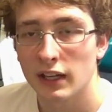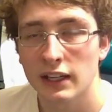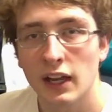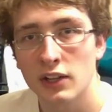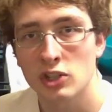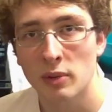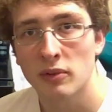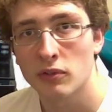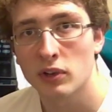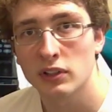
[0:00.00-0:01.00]
He got in
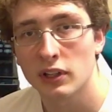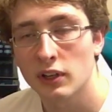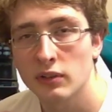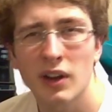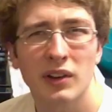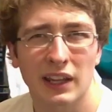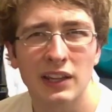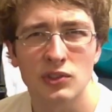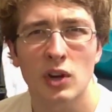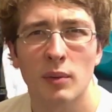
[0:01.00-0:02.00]
trouble for it though, not like
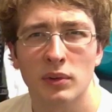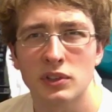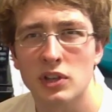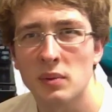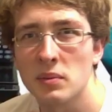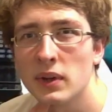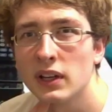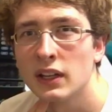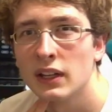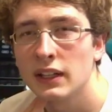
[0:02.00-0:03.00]
in trouble, but
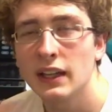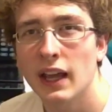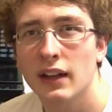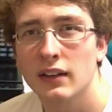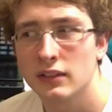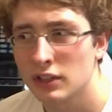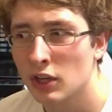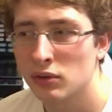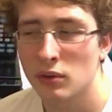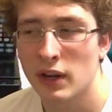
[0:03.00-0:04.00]
he had to
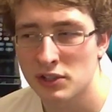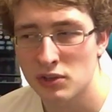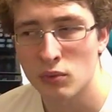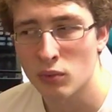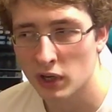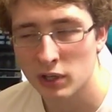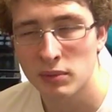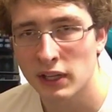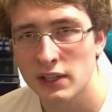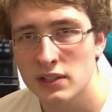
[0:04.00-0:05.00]
go through extra work
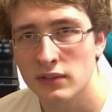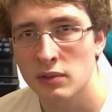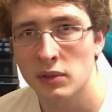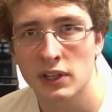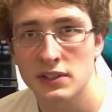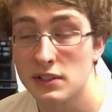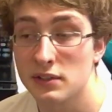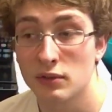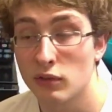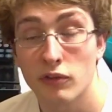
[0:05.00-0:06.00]
because of it, because
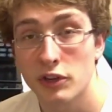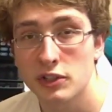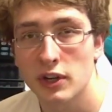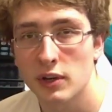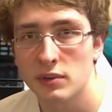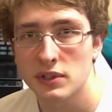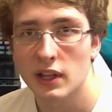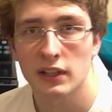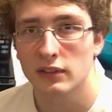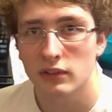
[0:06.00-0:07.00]
his refrigerator was
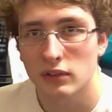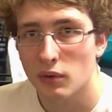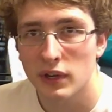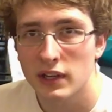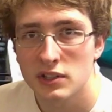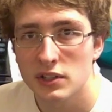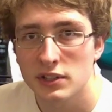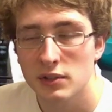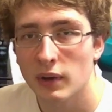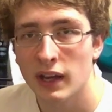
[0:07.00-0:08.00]
like 3 inches
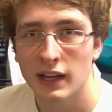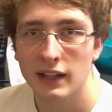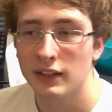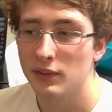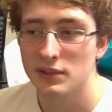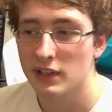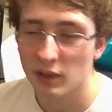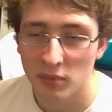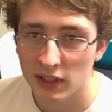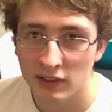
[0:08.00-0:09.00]
too high and it was like a
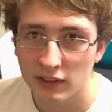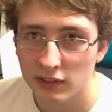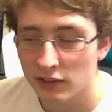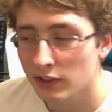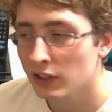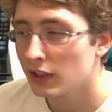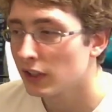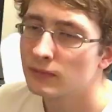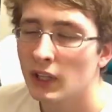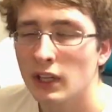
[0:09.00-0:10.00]
big deal.
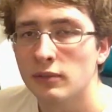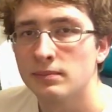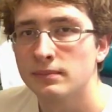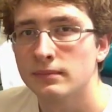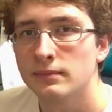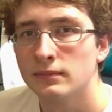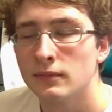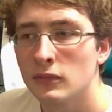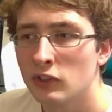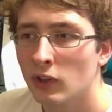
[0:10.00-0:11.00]
Yeah,
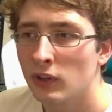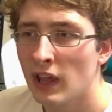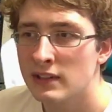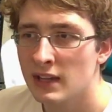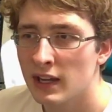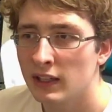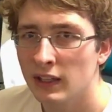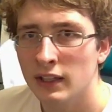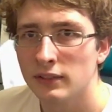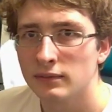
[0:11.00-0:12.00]
so that's kind of
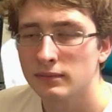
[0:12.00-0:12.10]
it.